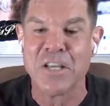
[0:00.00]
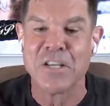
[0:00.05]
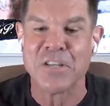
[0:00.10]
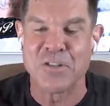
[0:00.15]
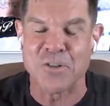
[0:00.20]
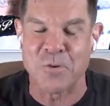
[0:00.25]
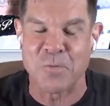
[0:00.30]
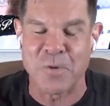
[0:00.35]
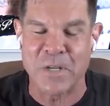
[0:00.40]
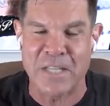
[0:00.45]

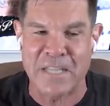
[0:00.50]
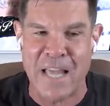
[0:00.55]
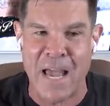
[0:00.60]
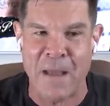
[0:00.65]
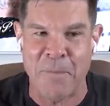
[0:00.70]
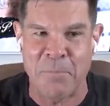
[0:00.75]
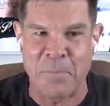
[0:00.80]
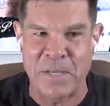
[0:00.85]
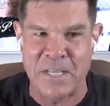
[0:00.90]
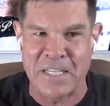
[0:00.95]
So with
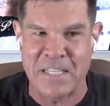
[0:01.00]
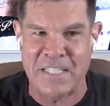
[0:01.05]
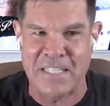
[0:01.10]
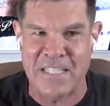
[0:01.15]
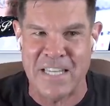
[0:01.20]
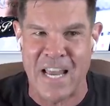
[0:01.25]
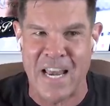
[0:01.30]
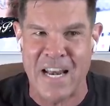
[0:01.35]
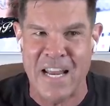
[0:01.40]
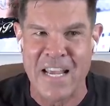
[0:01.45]
that being
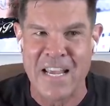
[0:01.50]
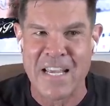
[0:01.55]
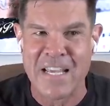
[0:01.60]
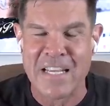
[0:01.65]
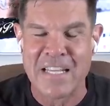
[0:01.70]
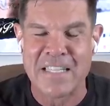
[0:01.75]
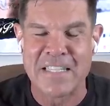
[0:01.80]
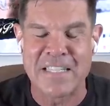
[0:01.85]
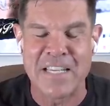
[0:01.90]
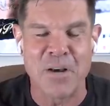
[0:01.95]
said,
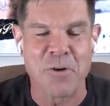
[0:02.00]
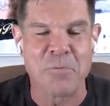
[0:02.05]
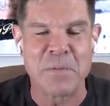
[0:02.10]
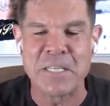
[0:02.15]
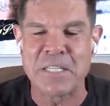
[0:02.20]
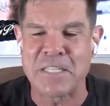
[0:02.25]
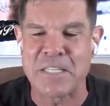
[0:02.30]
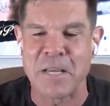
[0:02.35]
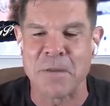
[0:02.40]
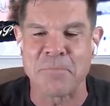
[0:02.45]
tell
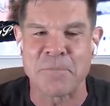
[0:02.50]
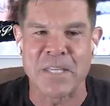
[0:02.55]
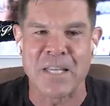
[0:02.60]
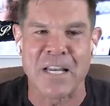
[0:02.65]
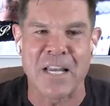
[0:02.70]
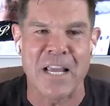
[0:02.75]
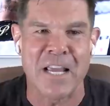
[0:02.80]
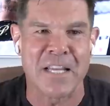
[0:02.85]
me something,